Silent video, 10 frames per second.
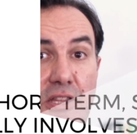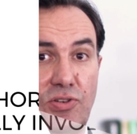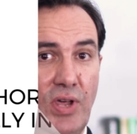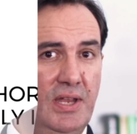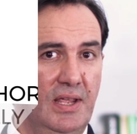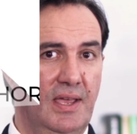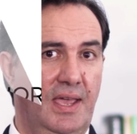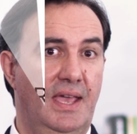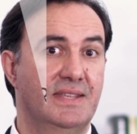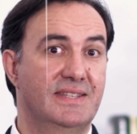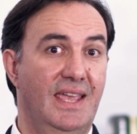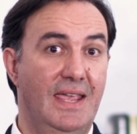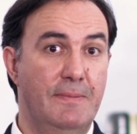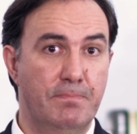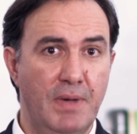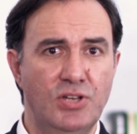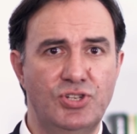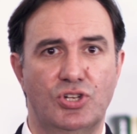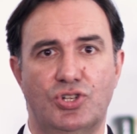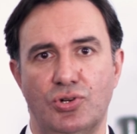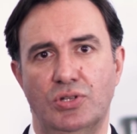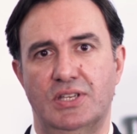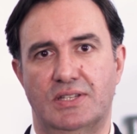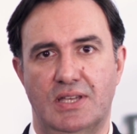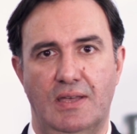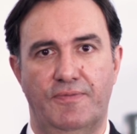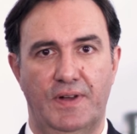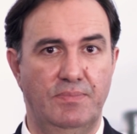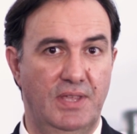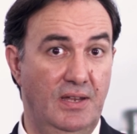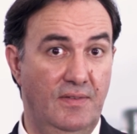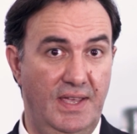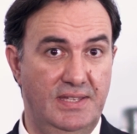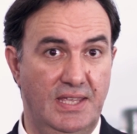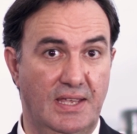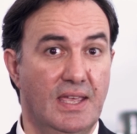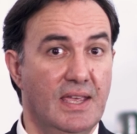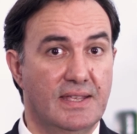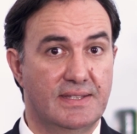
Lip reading: Trading has a much shorter time frame than investing.